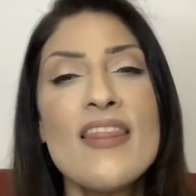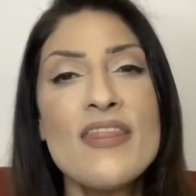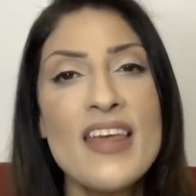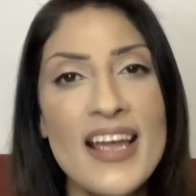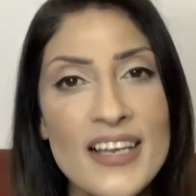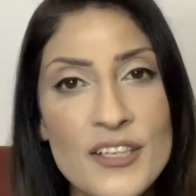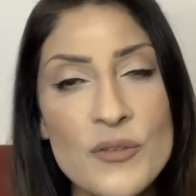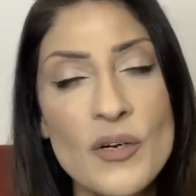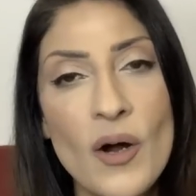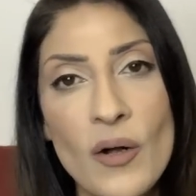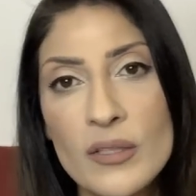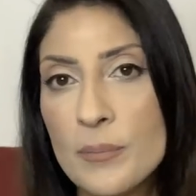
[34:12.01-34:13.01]
Thank you to
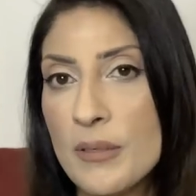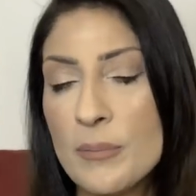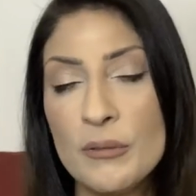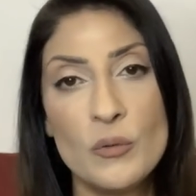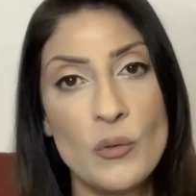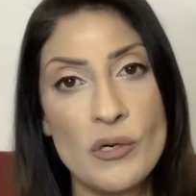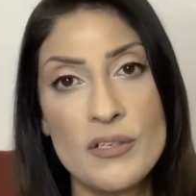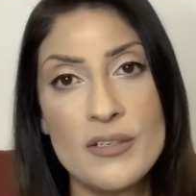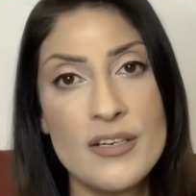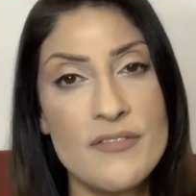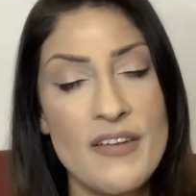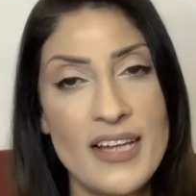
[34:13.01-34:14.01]
all the people who ordered
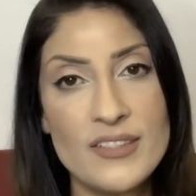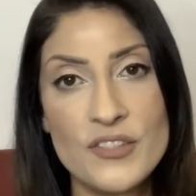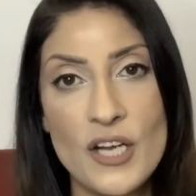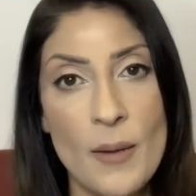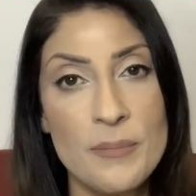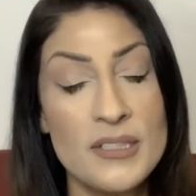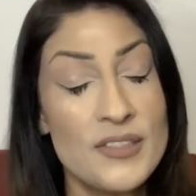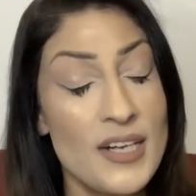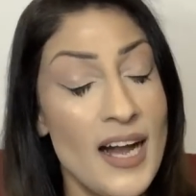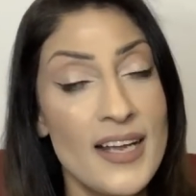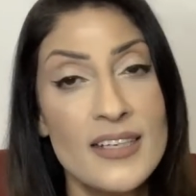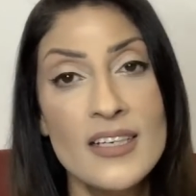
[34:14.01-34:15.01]
advanced copies.
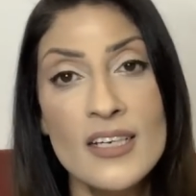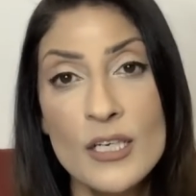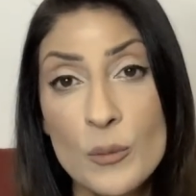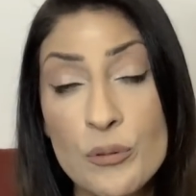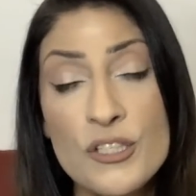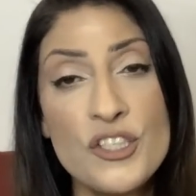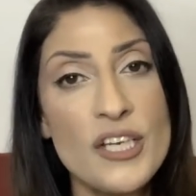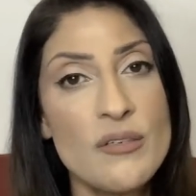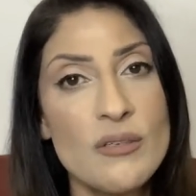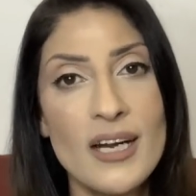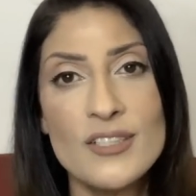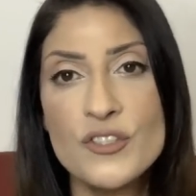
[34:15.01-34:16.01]
I appreciate
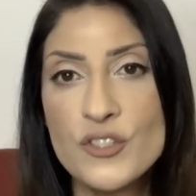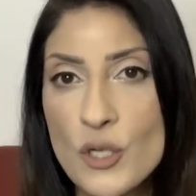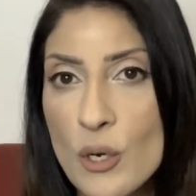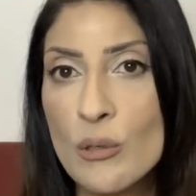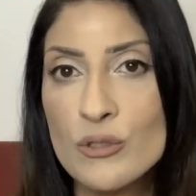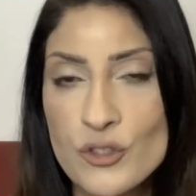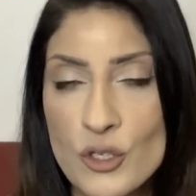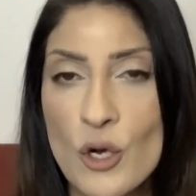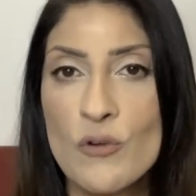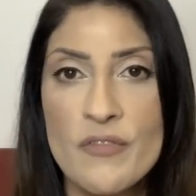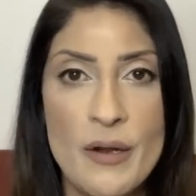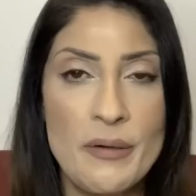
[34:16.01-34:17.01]
you guys so,
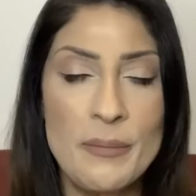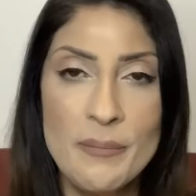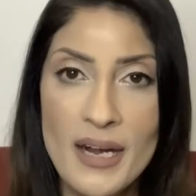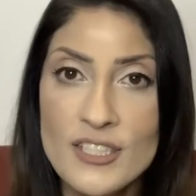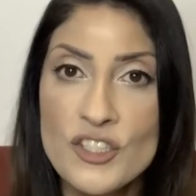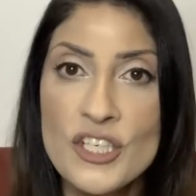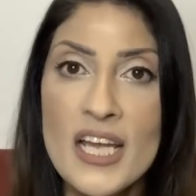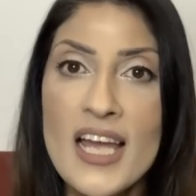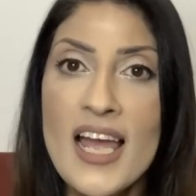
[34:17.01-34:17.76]
so very much.